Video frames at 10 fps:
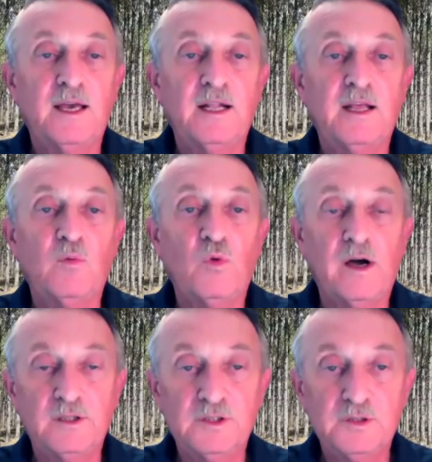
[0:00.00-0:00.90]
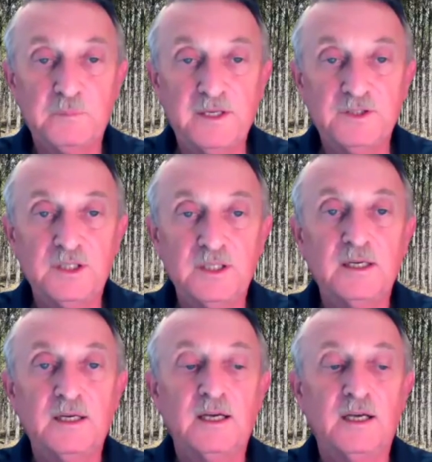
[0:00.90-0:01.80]
at a wider spacing
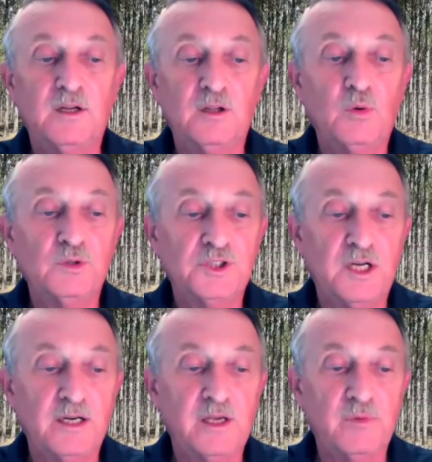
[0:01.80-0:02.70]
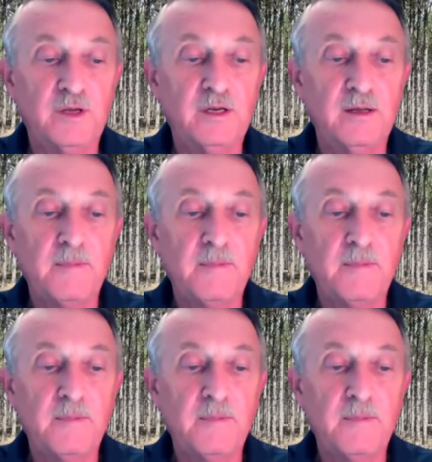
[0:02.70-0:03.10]
and a lower stocking rate.